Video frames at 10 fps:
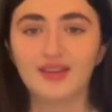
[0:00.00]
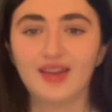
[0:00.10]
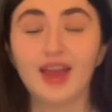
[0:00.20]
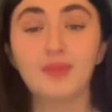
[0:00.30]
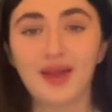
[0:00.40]

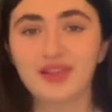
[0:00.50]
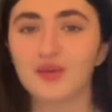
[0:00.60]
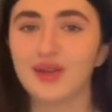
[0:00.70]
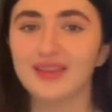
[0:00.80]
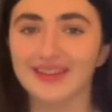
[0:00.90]
And pass
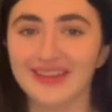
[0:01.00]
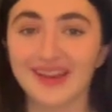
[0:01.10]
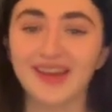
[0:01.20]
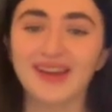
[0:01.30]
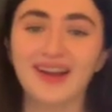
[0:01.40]
away he did.
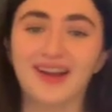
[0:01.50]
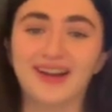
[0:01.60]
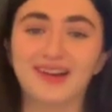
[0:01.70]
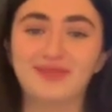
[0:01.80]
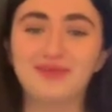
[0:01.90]

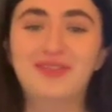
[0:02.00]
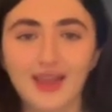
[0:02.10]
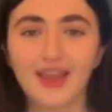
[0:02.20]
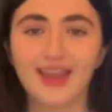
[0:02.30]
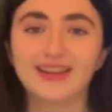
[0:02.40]

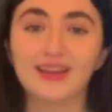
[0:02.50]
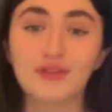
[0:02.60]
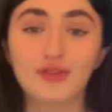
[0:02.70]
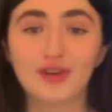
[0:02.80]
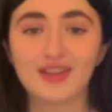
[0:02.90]
In
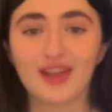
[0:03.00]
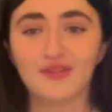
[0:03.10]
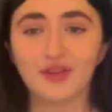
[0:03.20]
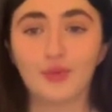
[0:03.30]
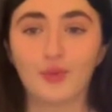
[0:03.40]

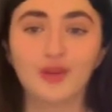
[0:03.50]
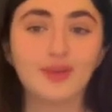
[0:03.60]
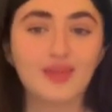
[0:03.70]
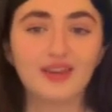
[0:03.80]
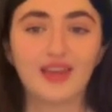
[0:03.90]
1137,
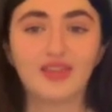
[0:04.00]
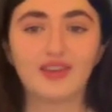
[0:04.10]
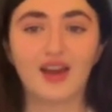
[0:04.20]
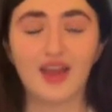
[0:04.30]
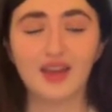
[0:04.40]
William X
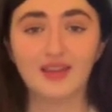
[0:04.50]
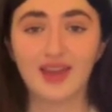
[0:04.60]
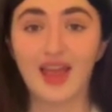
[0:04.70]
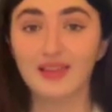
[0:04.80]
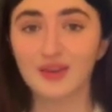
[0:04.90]
died.
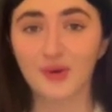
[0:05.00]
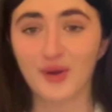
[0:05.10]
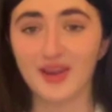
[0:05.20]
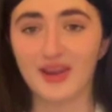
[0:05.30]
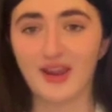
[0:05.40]
Eleanor
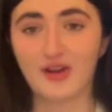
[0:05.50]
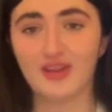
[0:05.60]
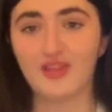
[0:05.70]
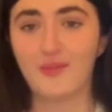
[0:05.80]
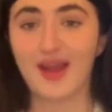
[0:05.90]

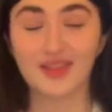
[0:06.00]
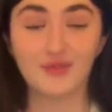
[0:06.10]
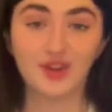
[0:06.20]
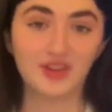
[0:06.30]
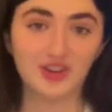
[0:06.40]
inherited the
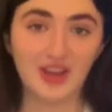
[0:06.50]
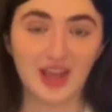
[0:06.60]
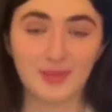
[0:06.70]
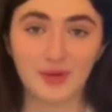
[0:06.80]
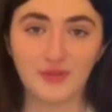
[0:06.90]
massive duchy at
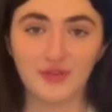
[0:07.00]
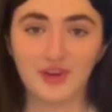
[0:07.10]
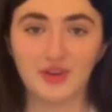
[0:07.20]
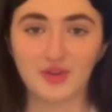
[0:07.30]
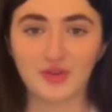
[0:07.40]
about
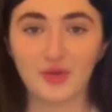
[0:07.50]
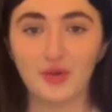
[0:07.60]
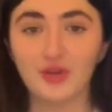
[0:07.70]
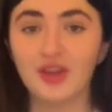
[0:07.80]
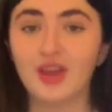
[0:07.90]
15 years
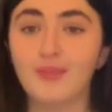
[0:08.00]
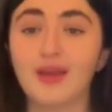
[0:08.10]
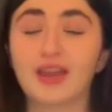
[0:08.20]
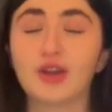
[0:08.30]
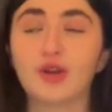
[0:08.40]
old,
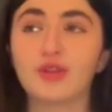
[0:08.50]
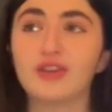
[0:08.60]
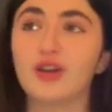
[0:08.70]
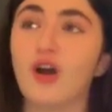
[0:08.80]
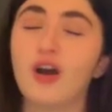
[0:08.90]
making her the
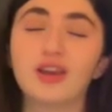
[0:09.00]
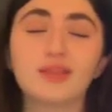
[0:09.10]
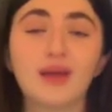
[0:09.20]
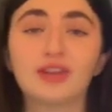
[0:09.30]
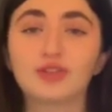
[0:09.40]
hottest
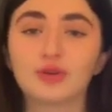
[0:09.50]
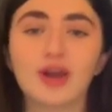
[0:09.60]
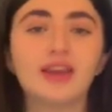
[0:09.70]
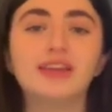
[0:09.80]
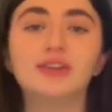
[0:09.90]

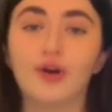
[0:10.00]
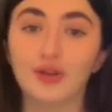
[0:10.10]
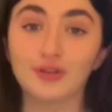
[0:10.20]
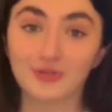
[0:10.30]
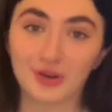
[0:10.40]
bachelorette in all
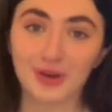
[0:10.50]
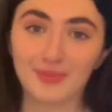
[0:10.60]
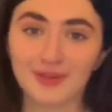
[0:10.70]
of Europe.